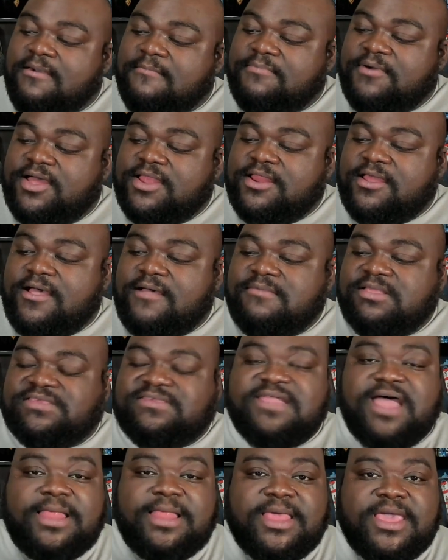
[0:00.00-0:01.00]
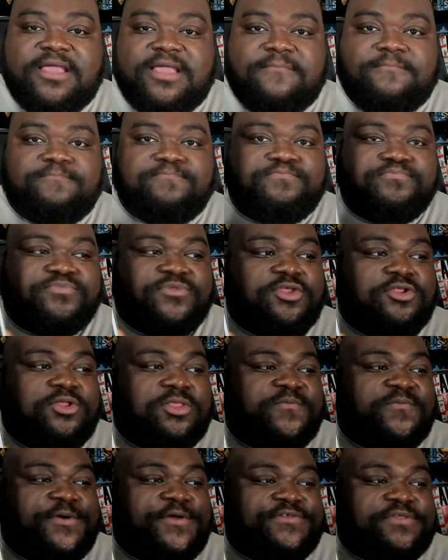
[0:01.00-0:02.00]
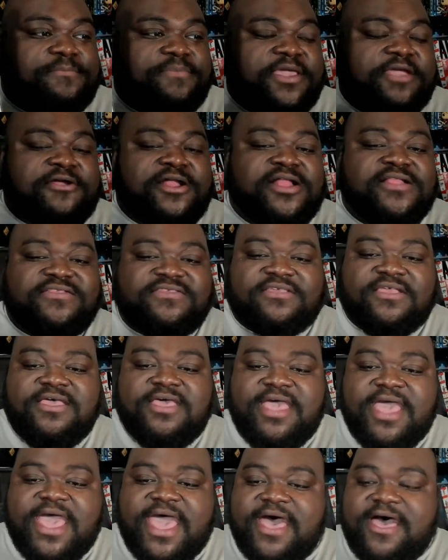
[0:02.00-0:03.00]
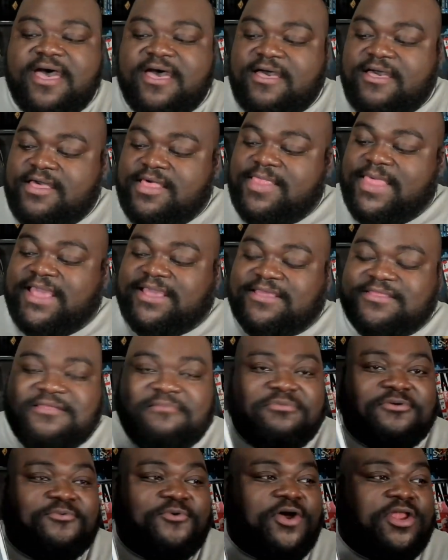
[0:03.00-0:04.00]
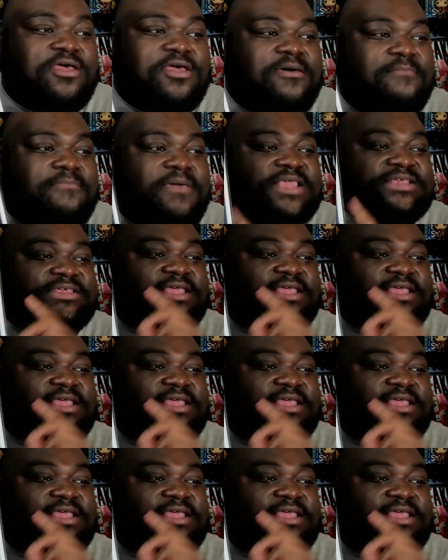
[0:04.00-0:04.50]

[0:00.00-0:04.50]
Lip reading: but it's not like the first appearance. Like number 1. Basically,